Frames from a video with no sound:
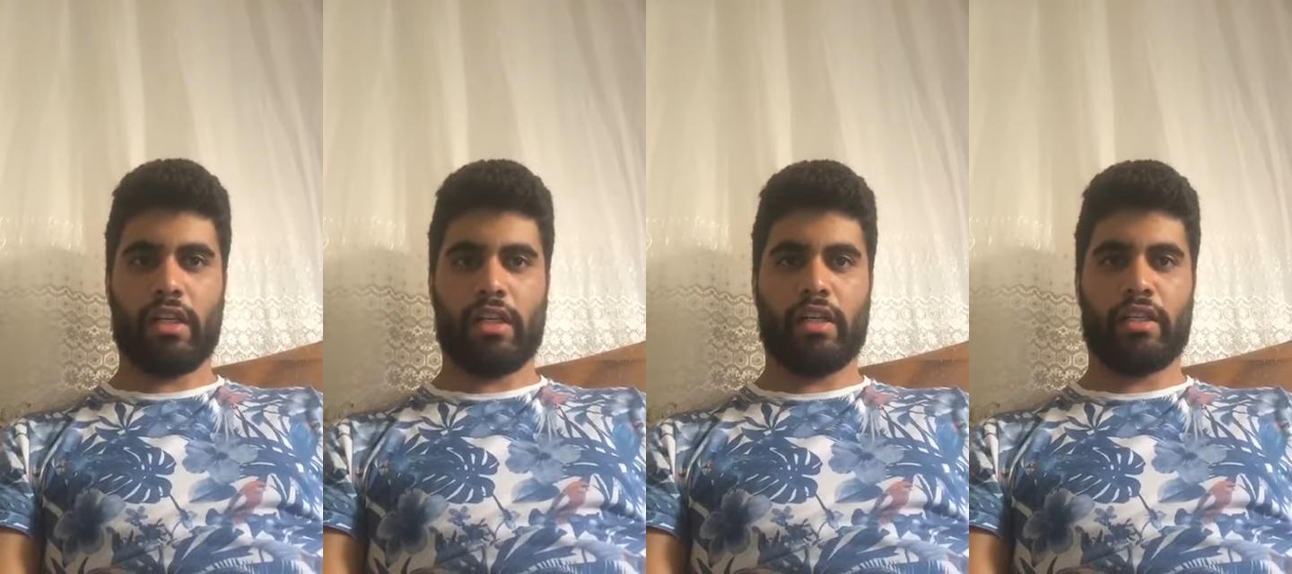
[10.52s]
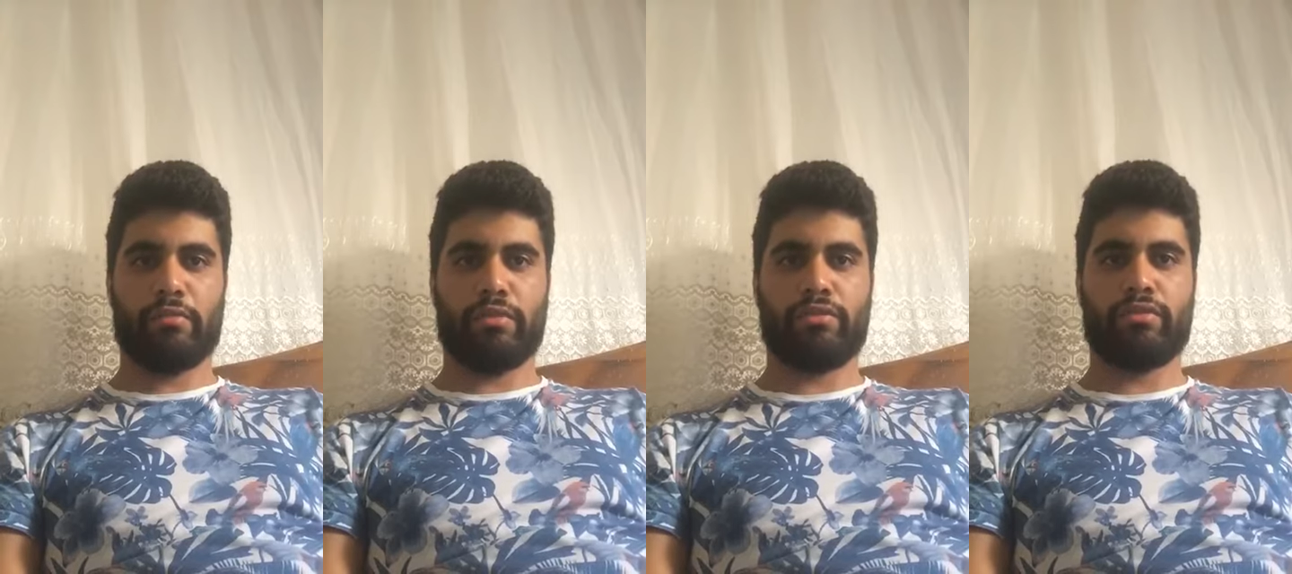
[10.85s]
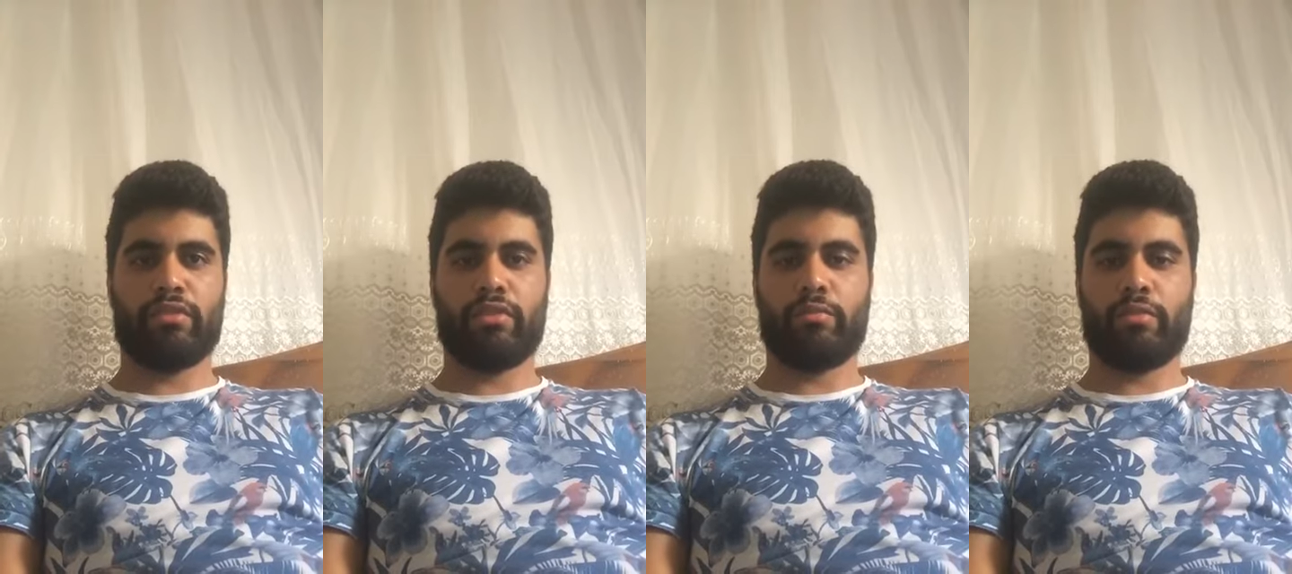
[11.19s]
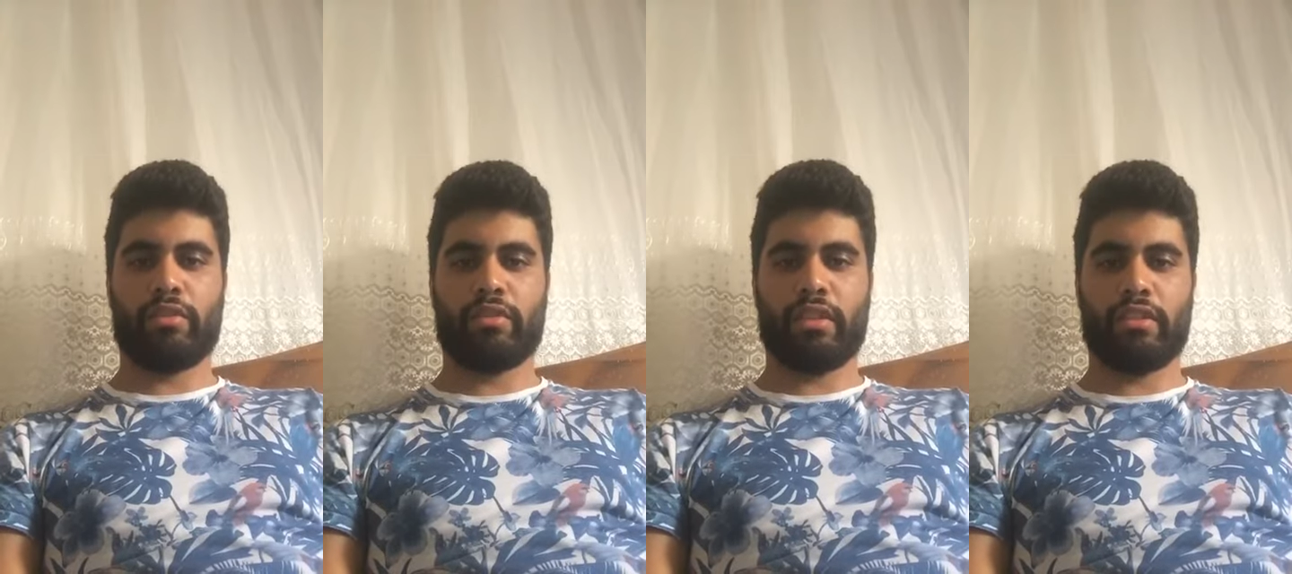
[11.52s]
I am a food
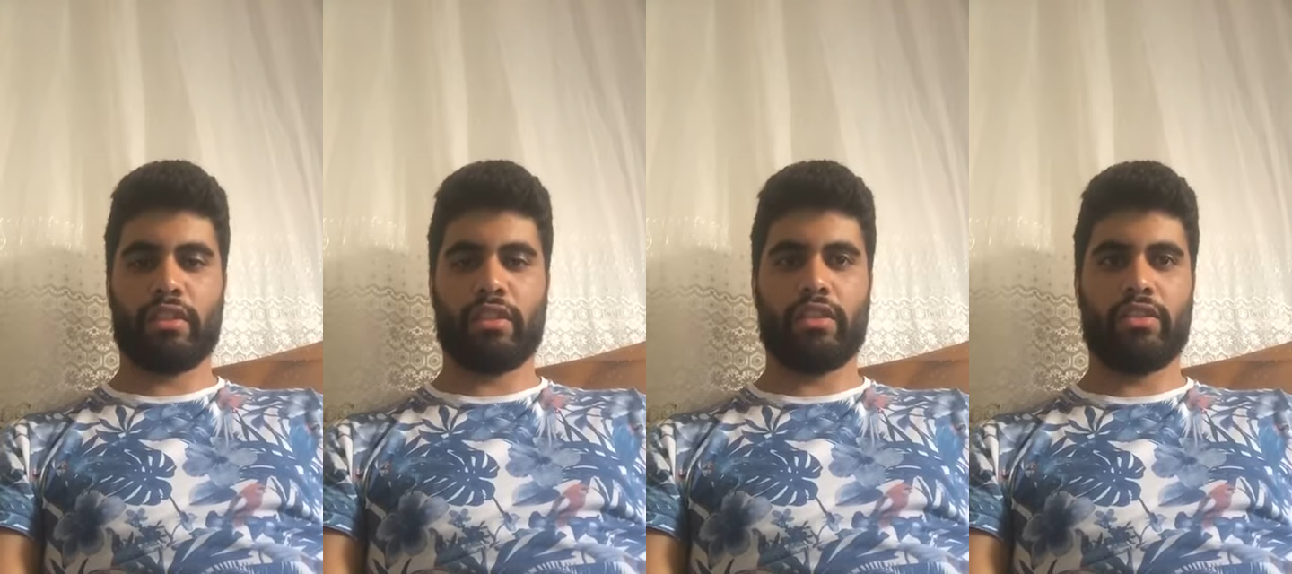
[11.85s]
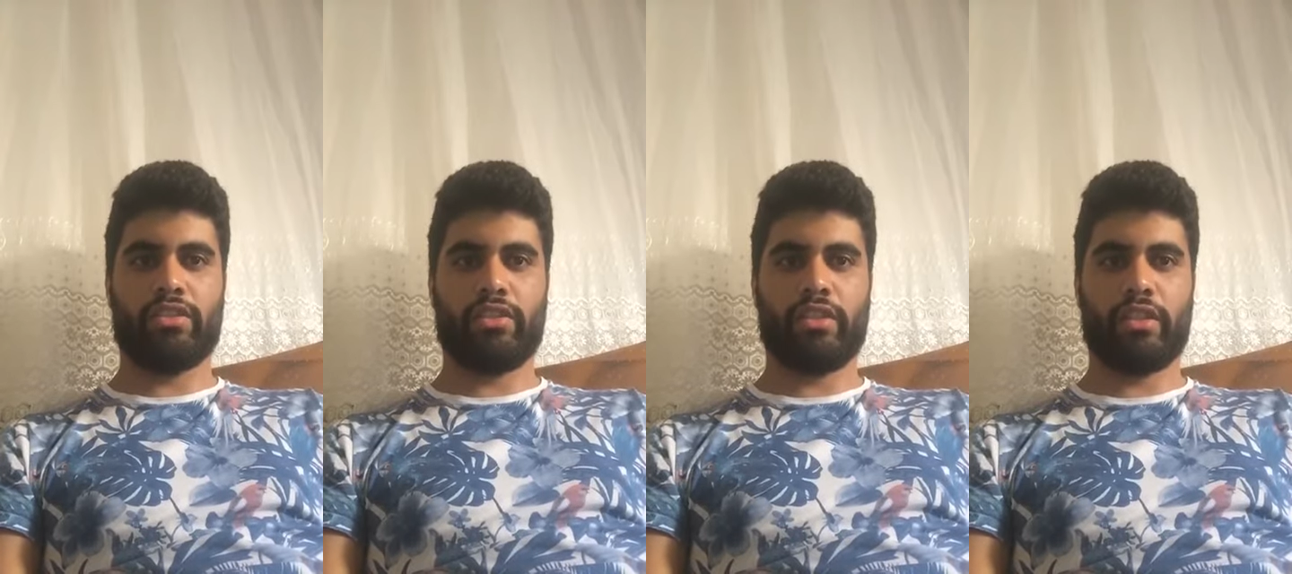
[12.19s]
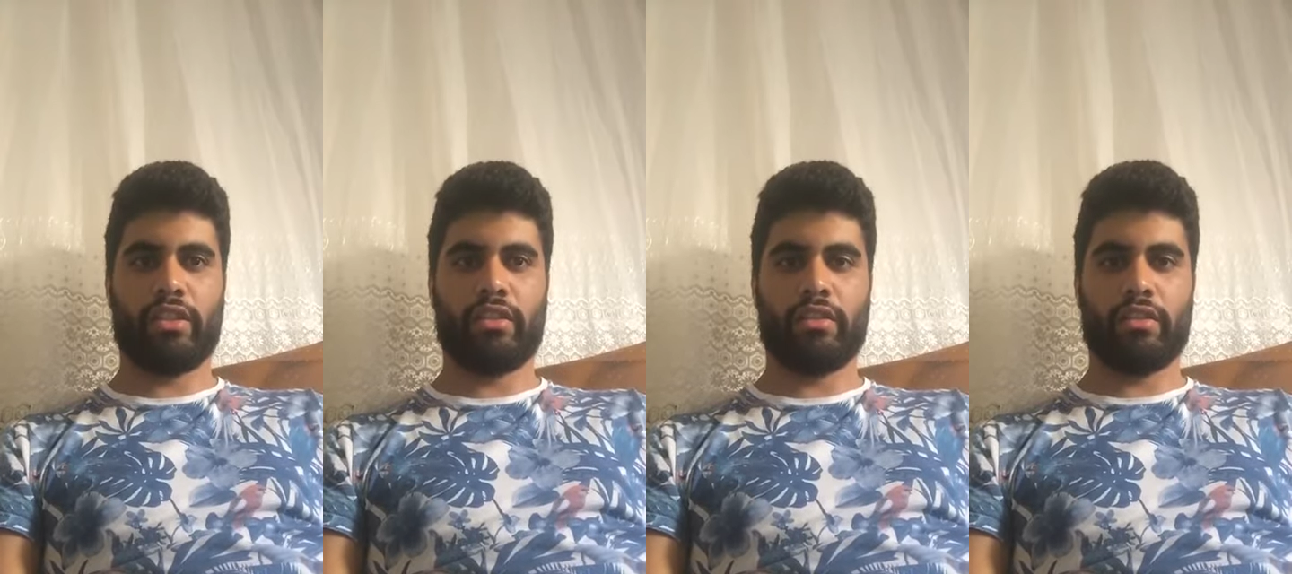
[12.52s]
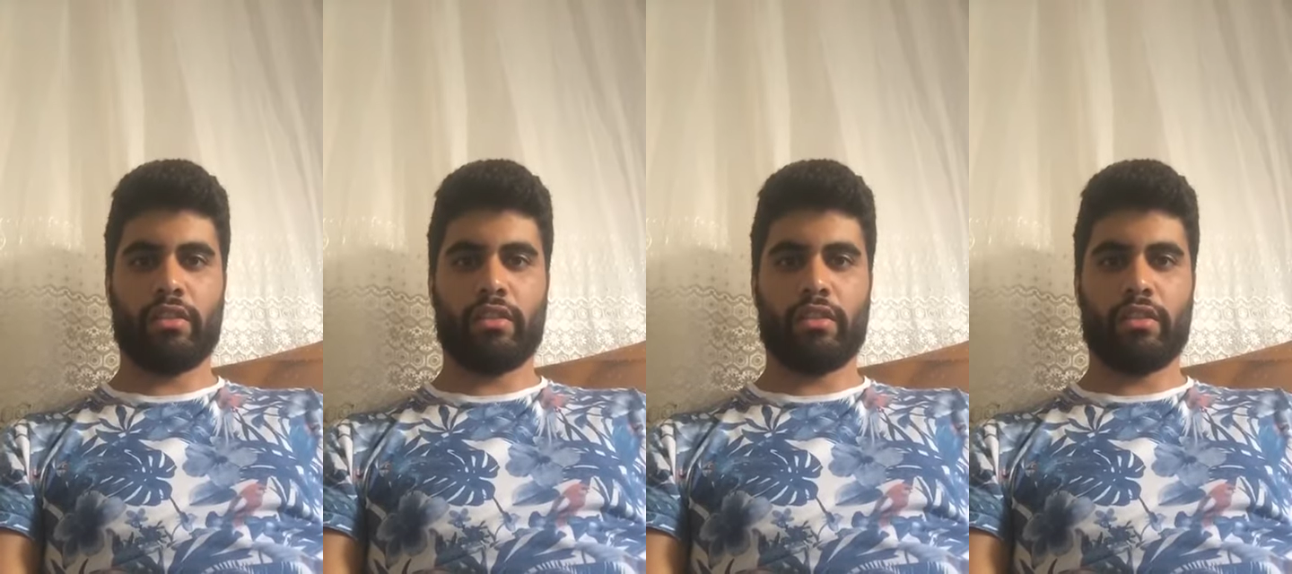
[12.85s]
processing engineer